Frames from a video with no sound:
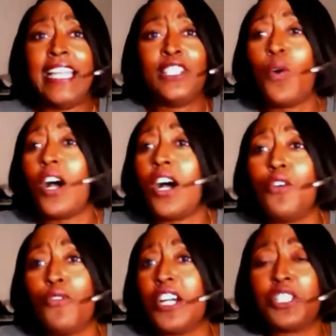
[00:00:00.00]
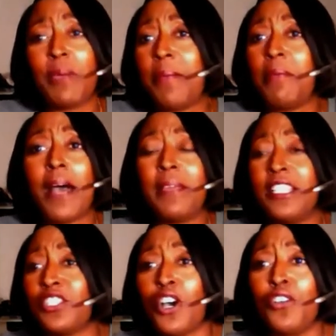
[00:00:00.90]
I ain't the one who fucked your baby
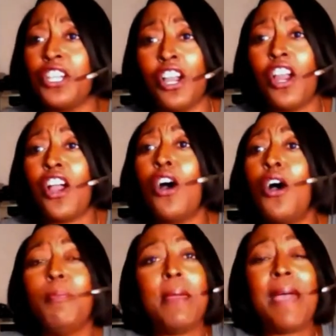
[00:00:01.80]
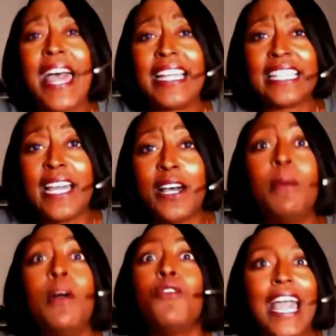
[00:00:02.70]
mama and stole your girl. Be mad at
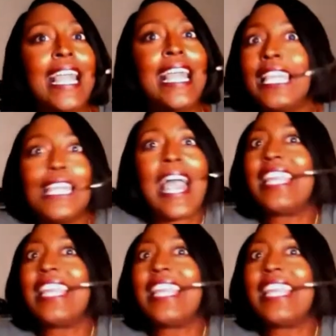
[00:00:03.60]
them, right?